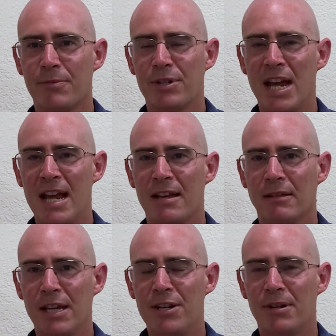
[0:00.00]
would take
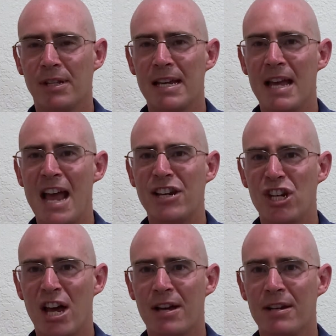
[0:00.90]
literally a
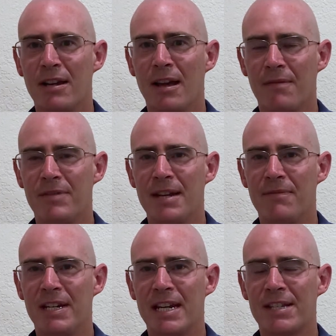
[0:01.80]
ton of
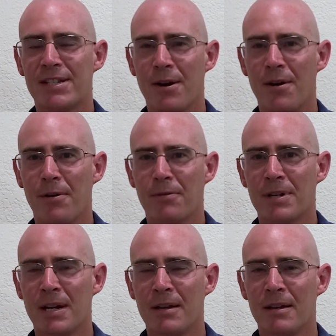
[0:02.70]
DVDs to hold.